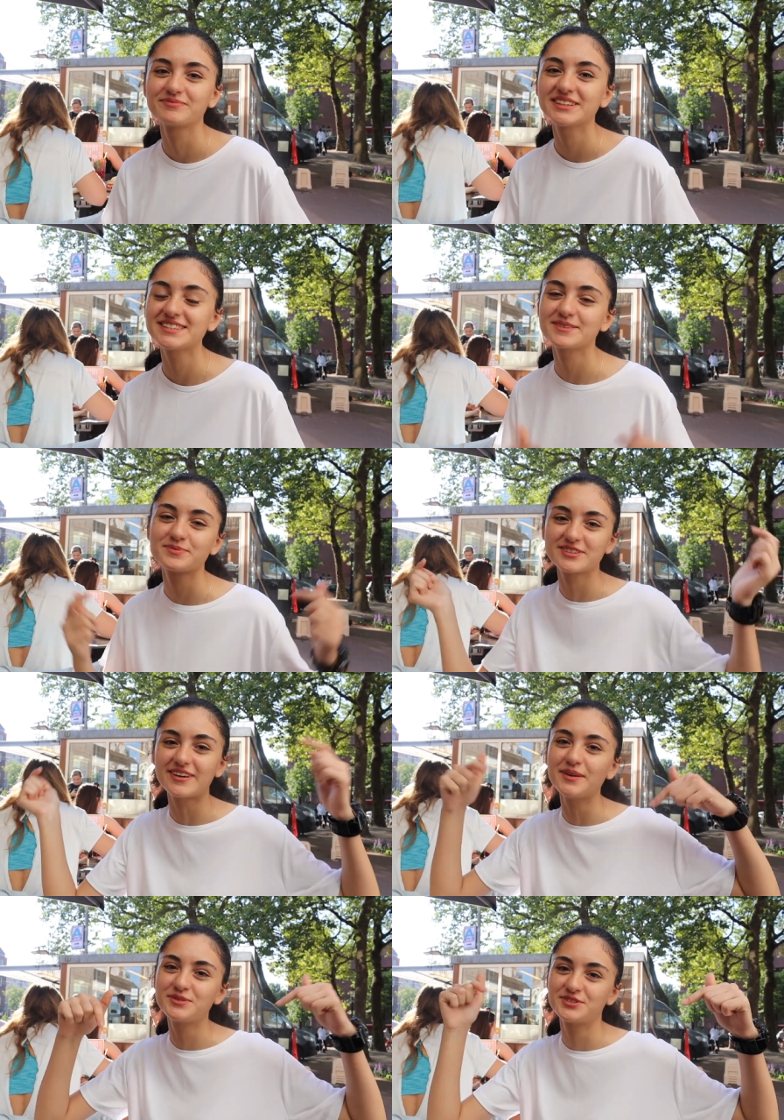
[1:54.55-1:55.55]
please
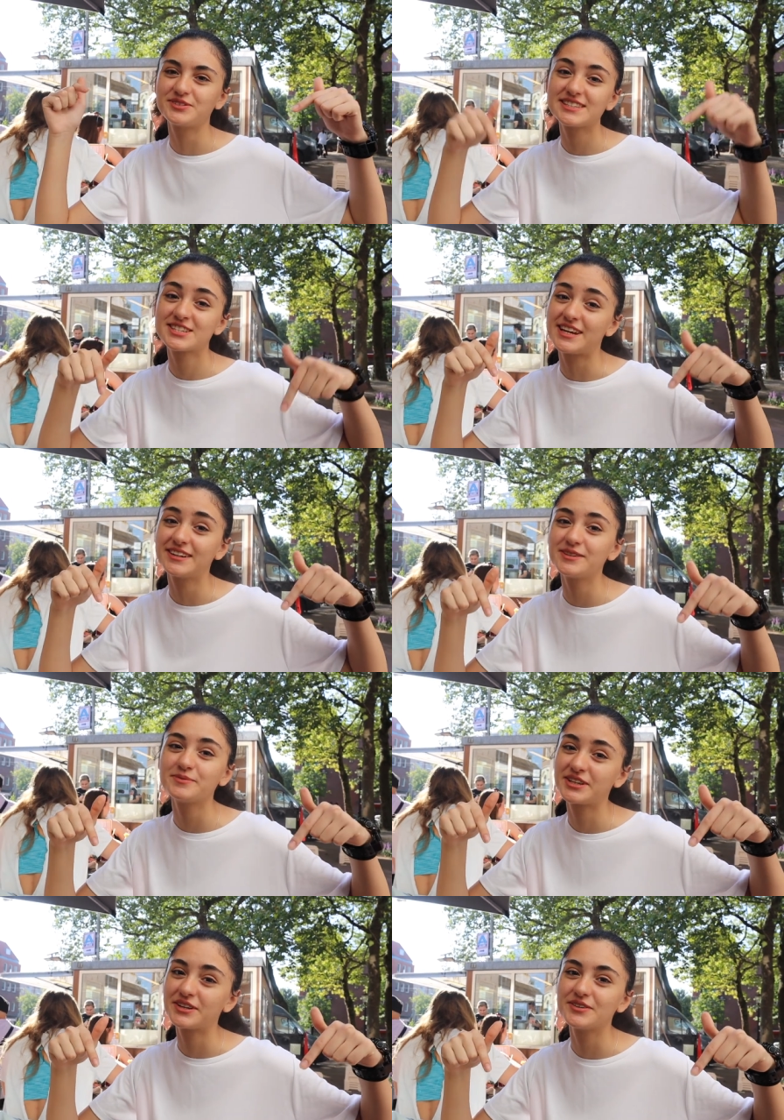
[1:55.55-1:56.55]
subscribe to this channel
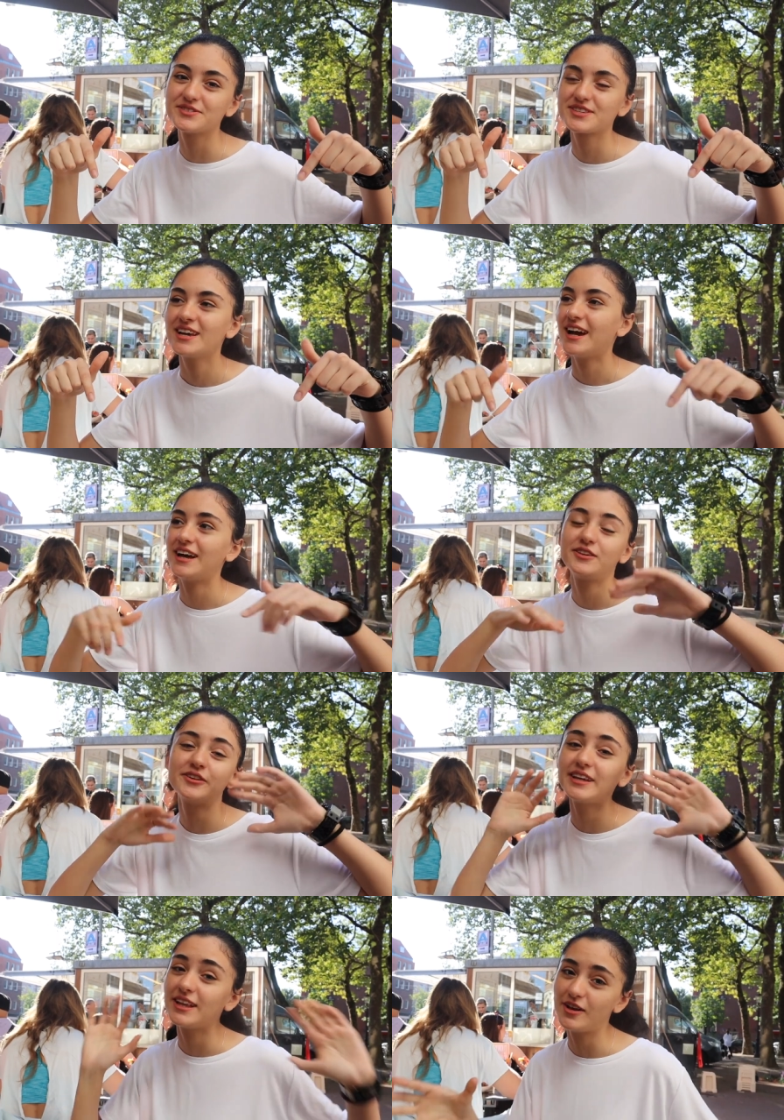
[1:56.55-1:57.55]
because I
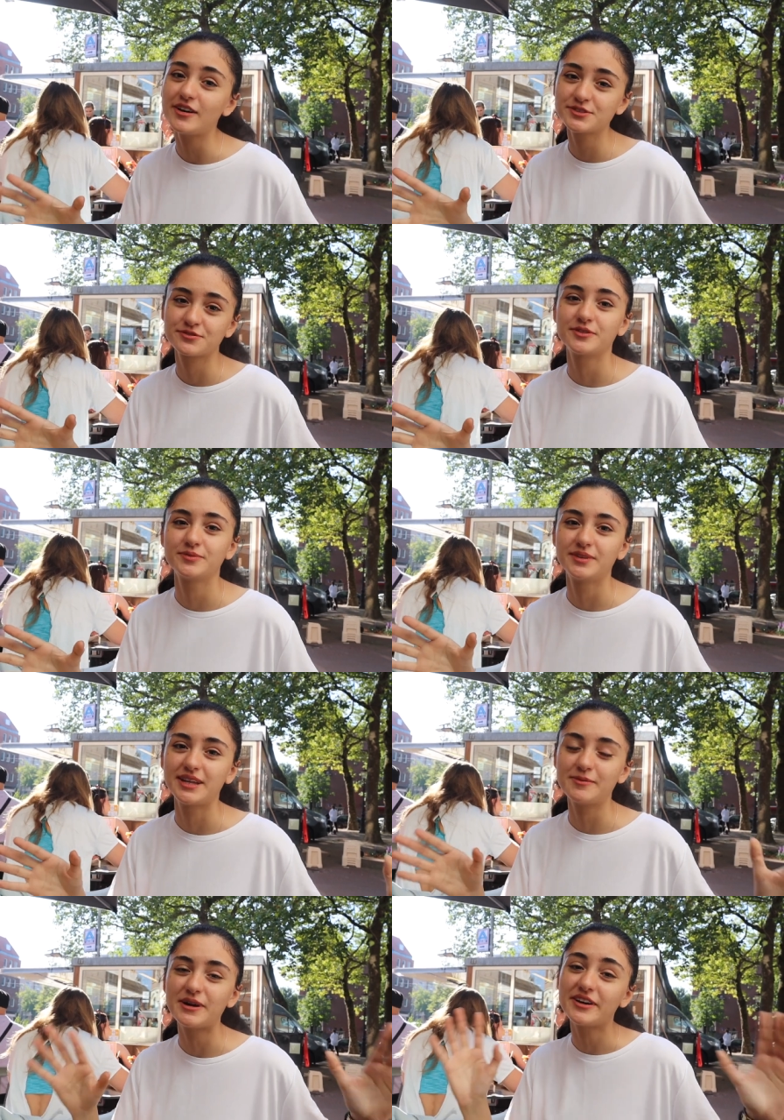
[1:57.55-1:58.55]
learned a lot from
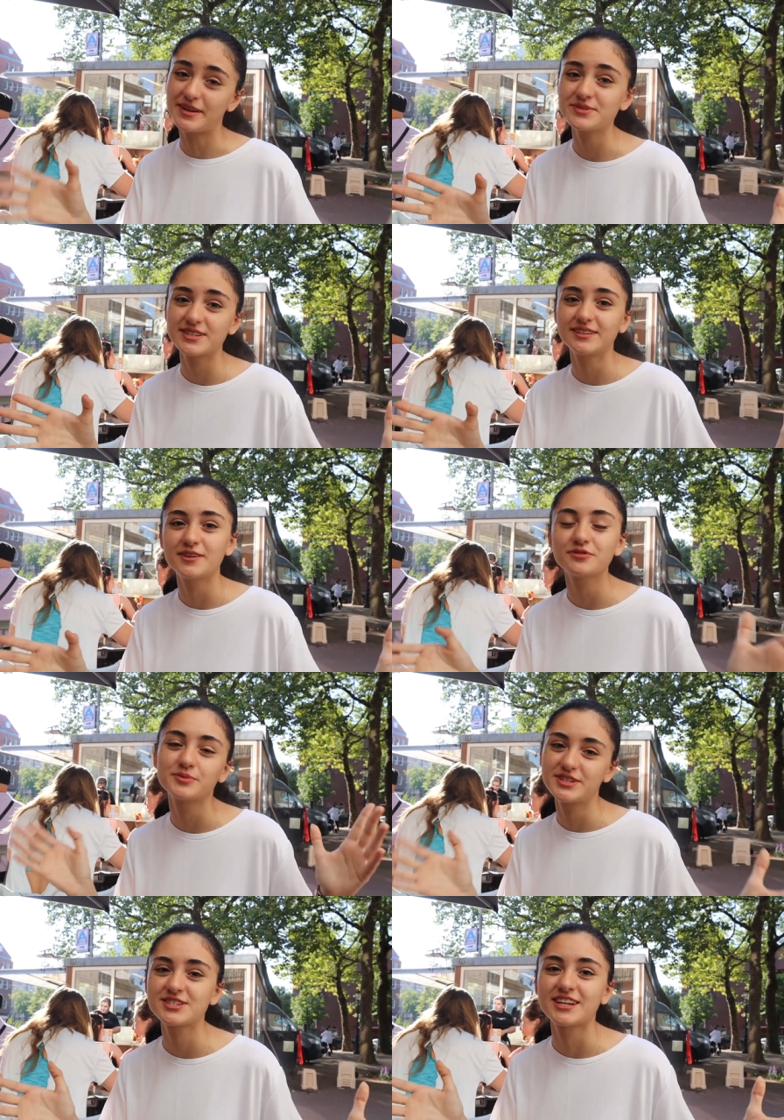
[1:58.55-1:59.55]
about Amsterdam
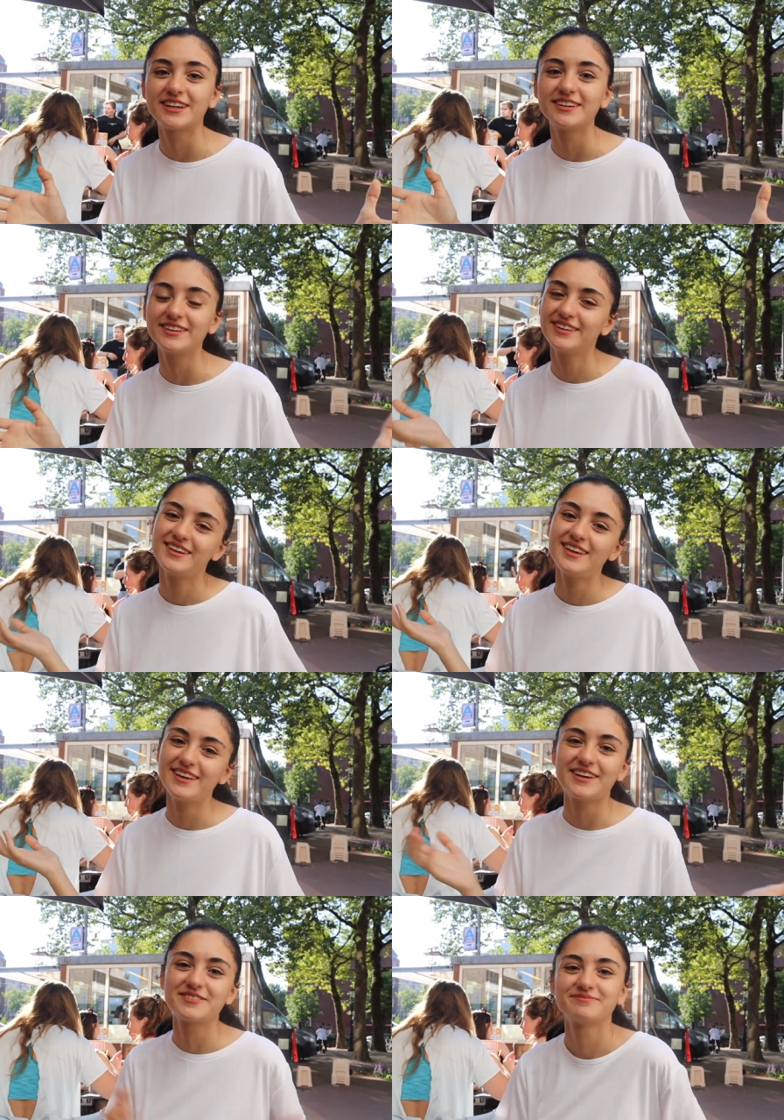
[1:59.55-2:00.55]
from this channel.
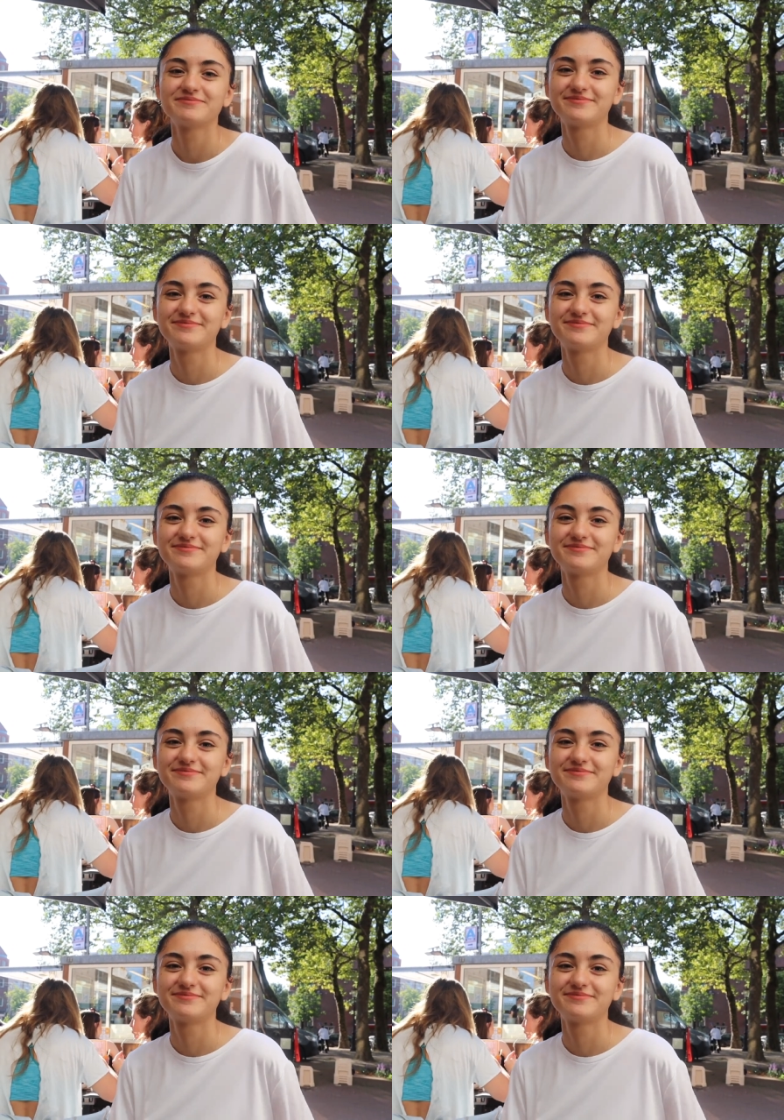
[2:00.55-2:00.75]
Yeah.